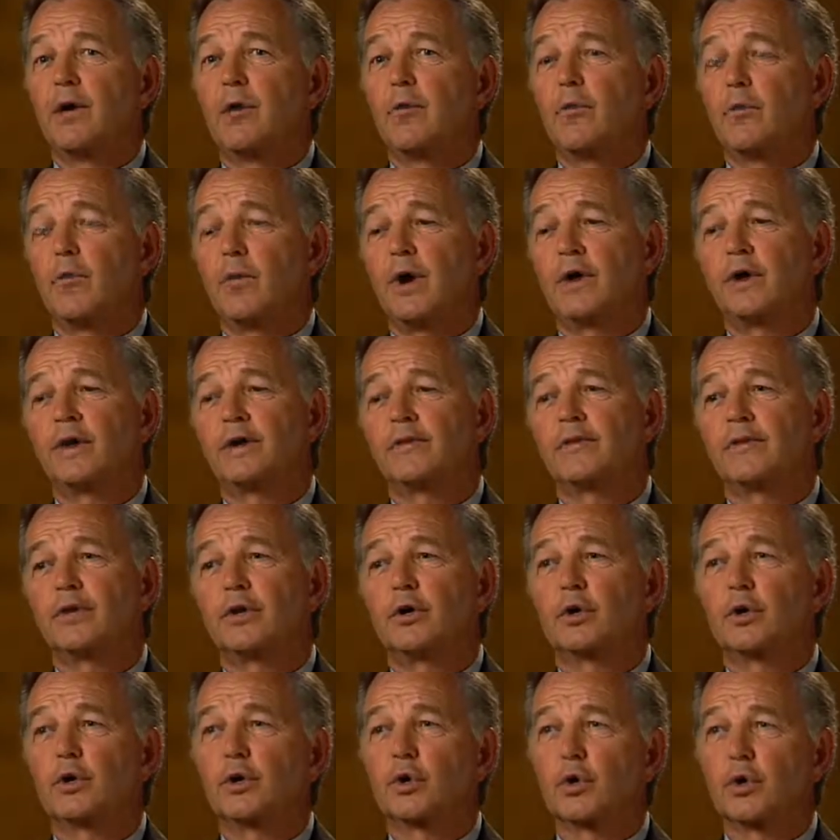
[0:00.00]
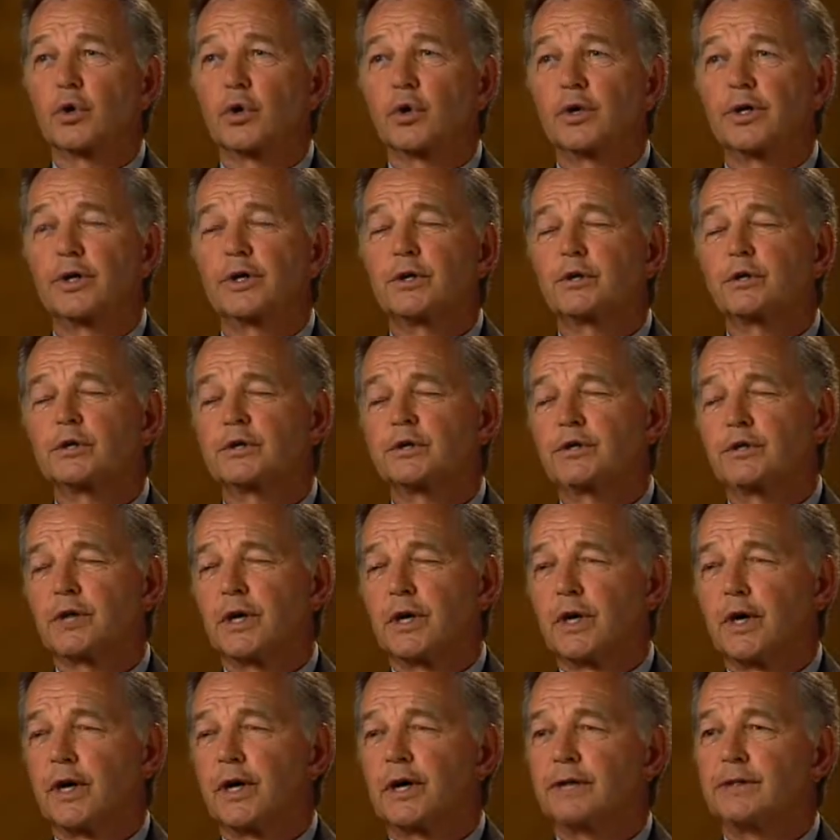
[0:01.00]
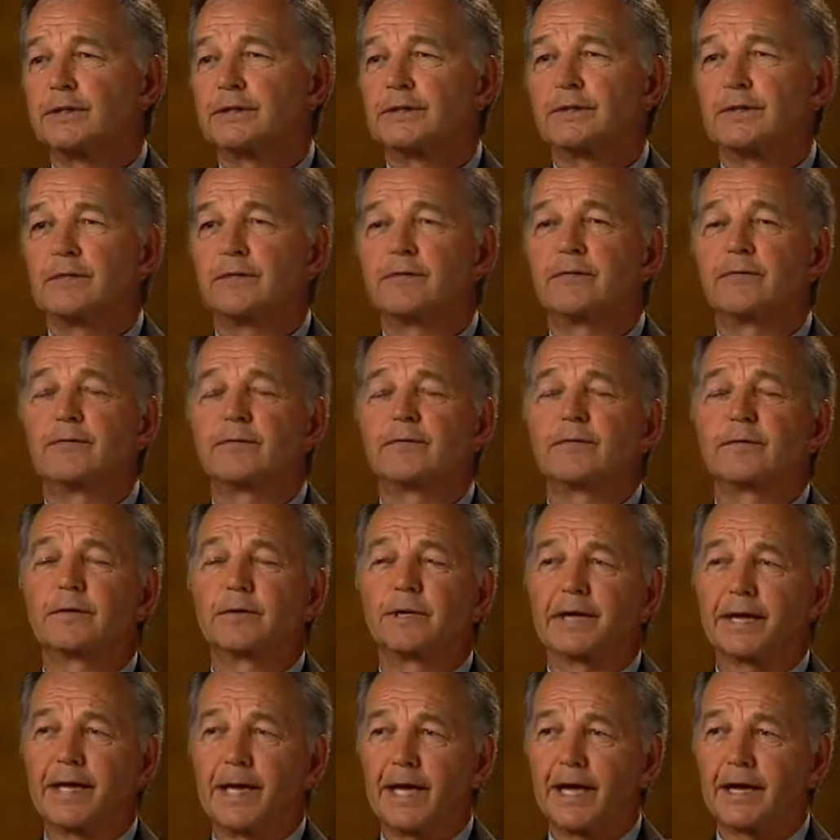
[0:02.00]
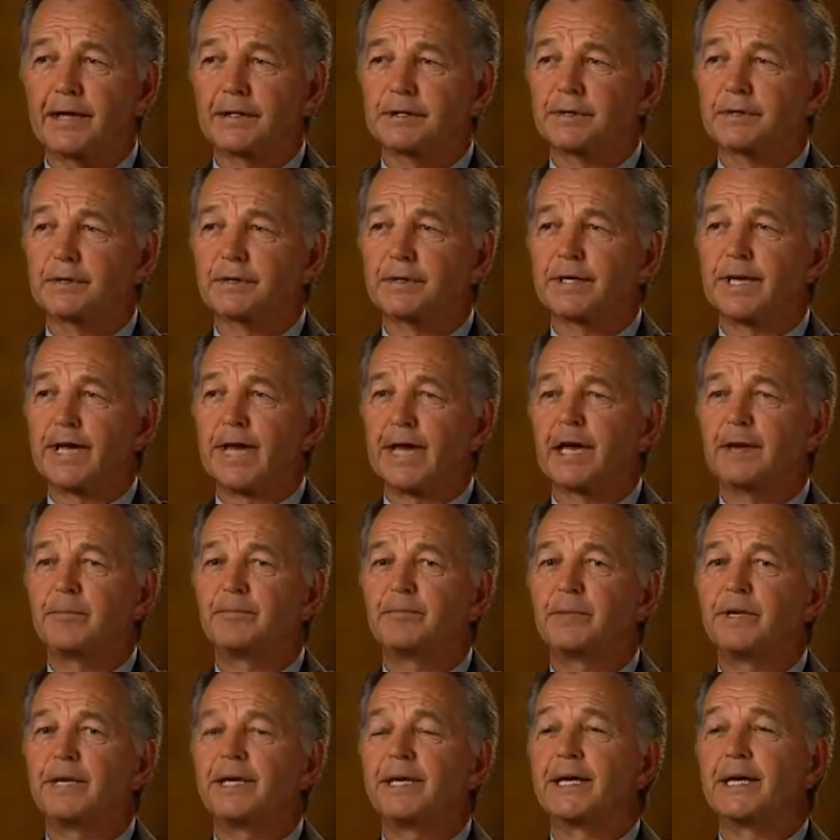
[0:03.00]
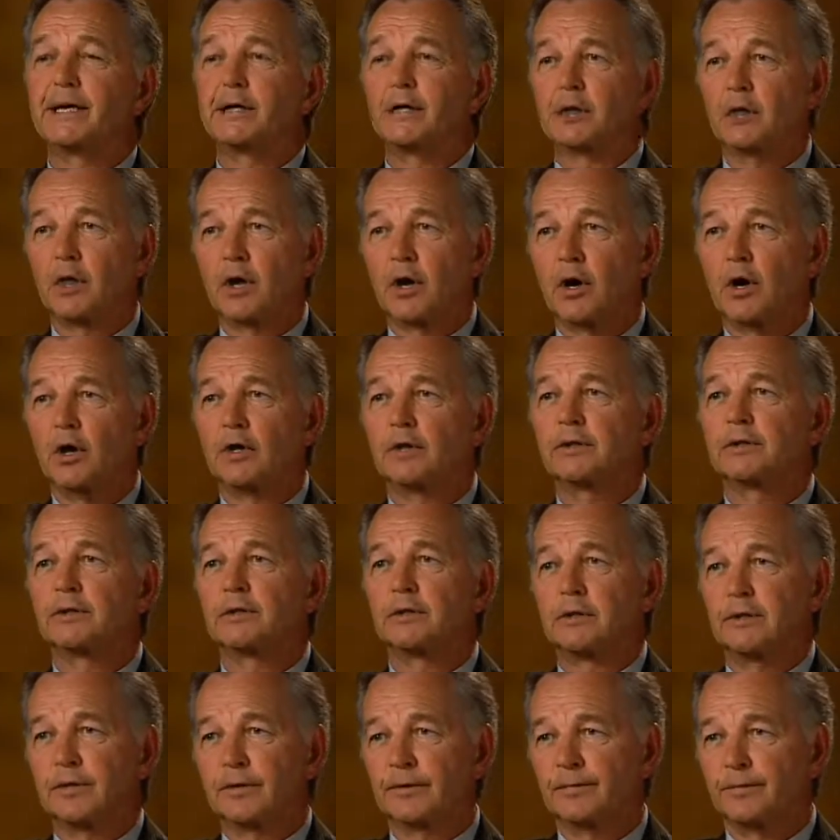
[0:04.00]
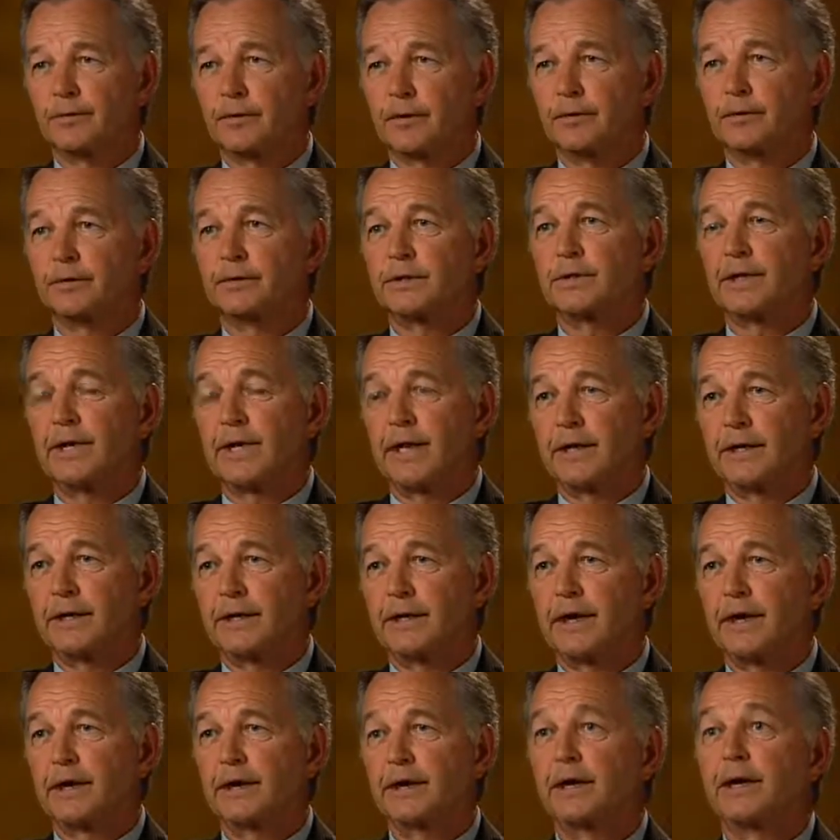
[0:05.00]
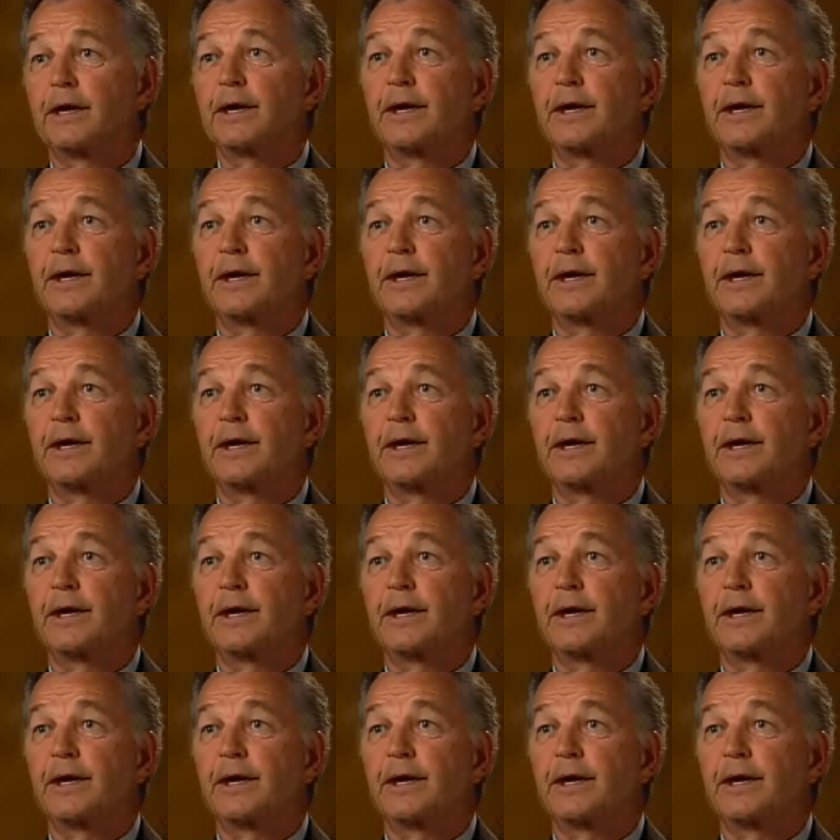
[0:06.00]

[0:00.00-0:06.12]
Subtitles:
One of the earlier signs of cancer can be enlarged lymph nodes in the head and neck